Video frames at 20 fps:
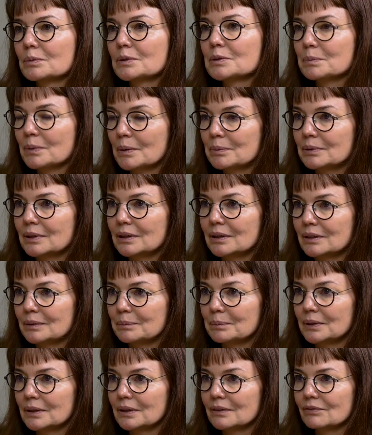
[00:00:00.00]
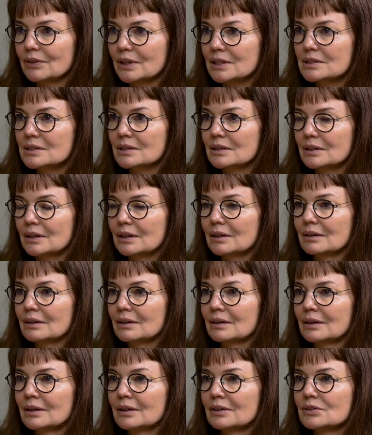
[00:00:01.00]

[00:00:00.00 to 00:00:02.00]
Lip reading: would probably be invested in